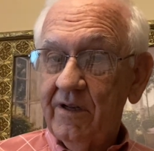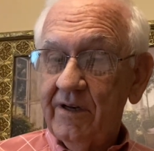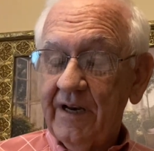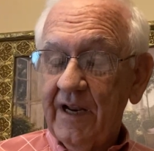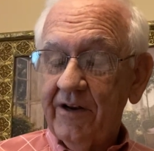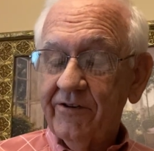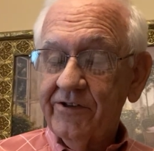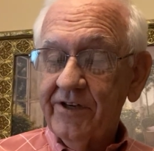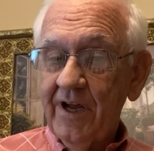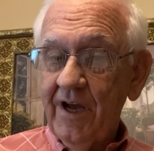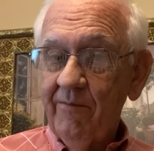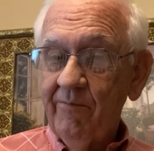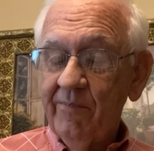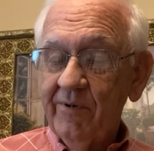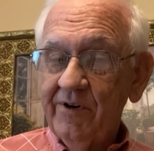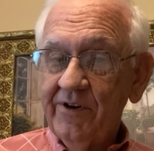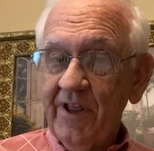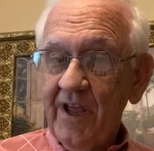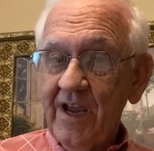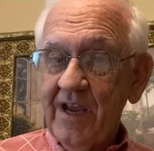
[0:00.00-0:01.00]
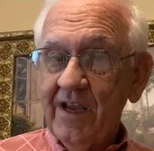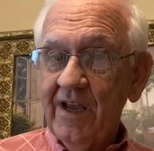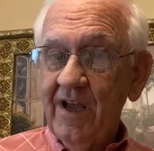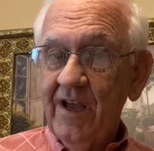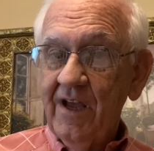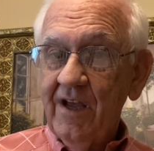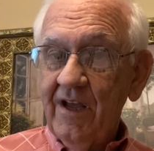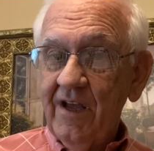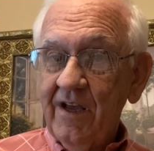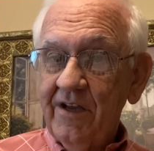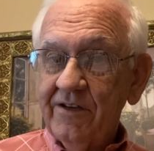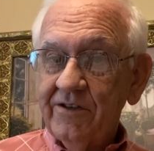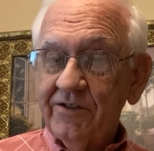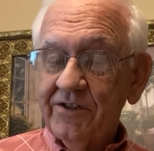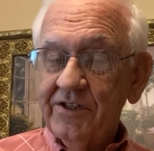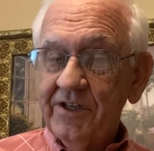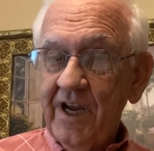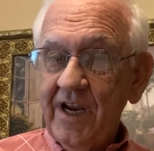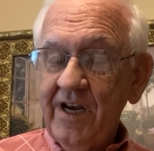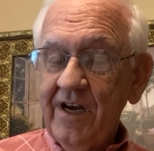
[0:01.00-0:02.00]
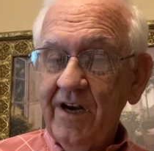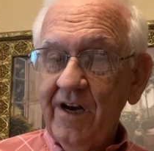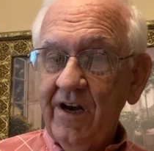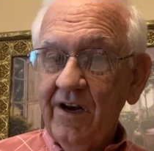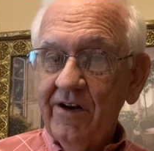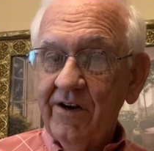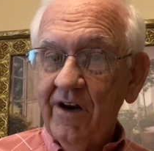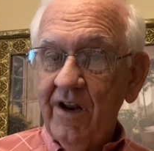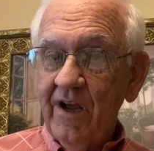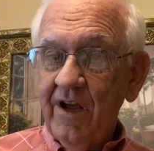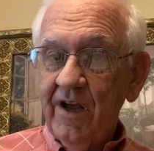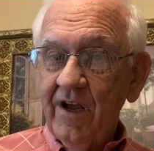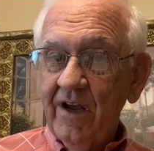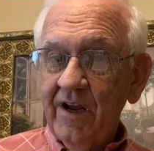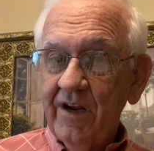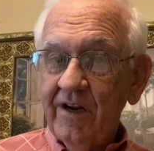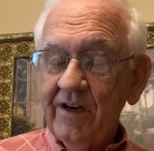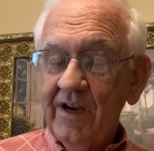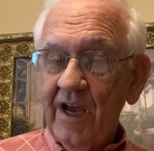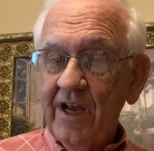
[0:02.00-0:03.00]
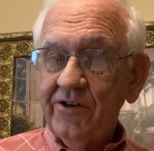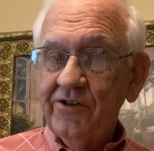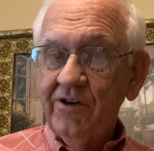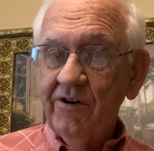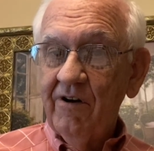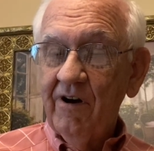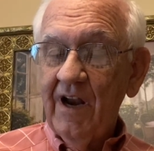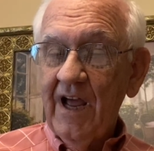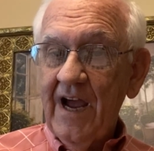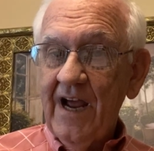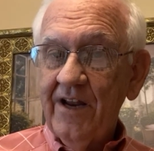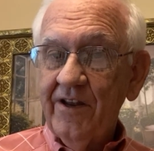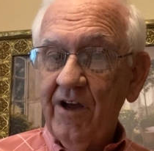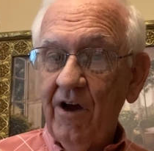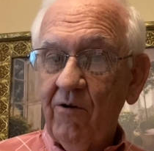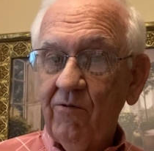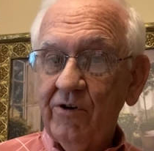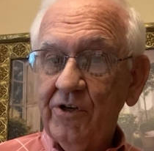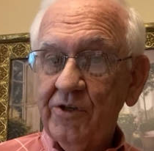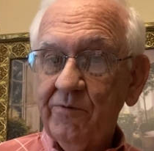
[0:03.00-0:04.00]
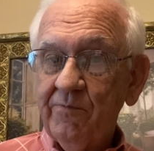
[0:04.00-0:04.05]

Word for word: Now stop and think. Satan got you to lie to the Holy